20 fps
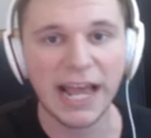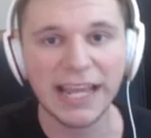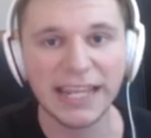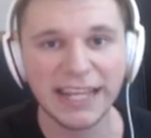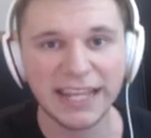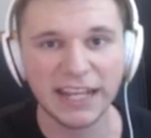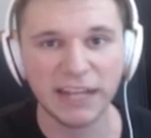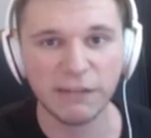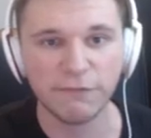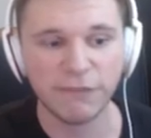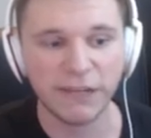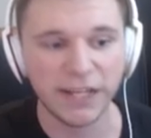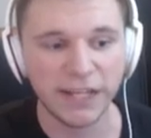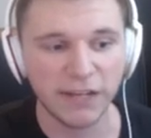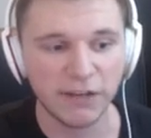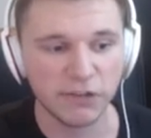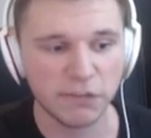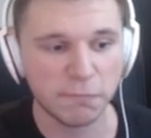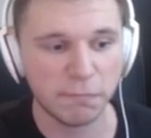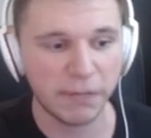I Killed
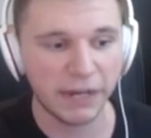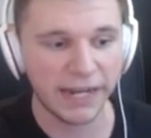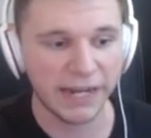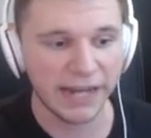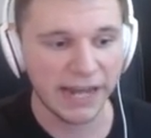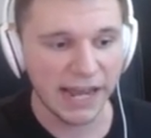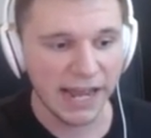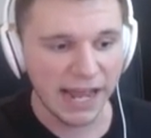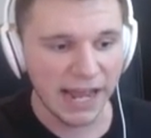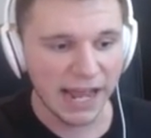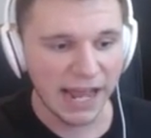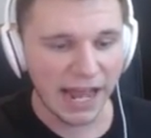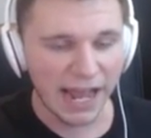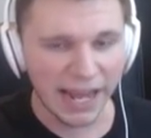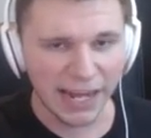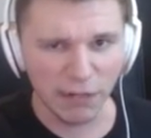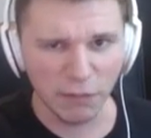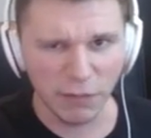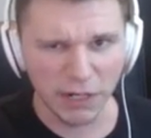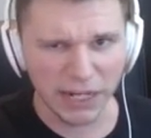videos, but
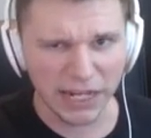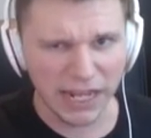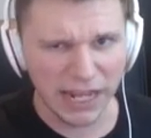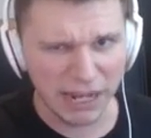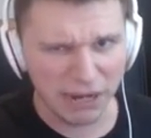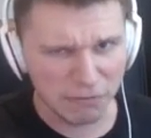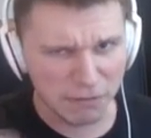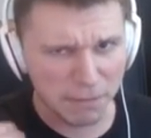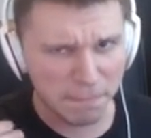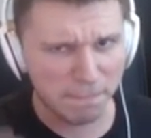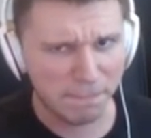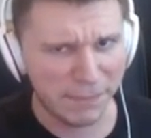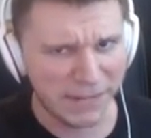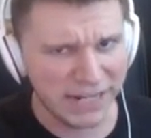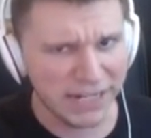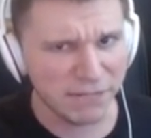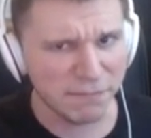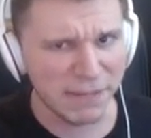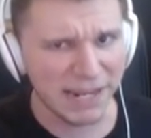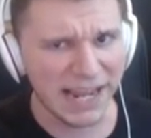I don't want to
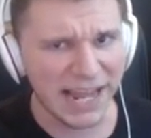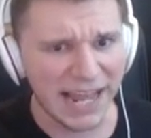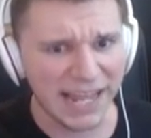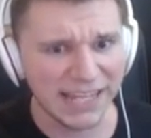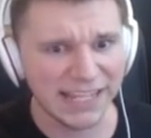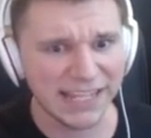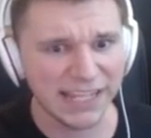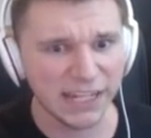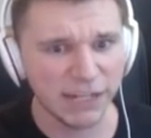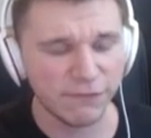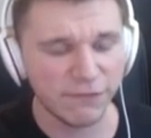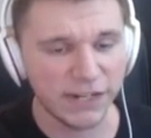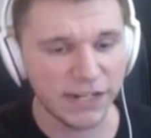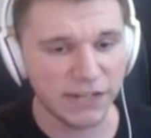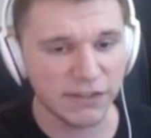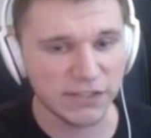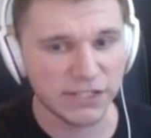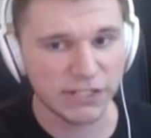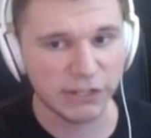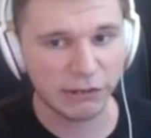repeat my I Killed
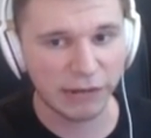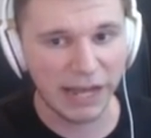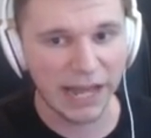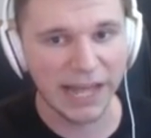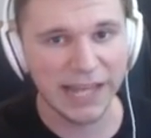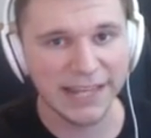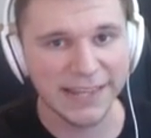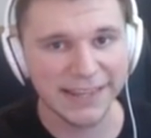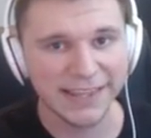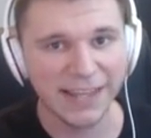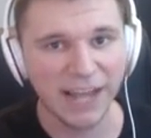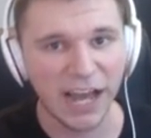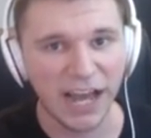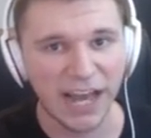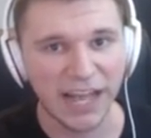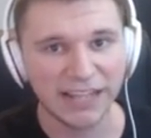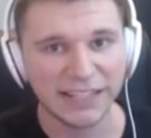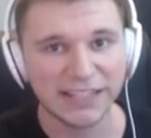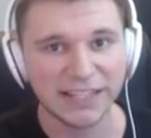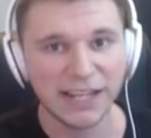videos, so I
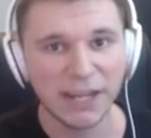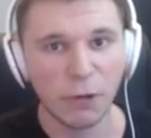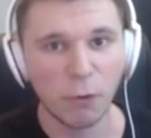thought,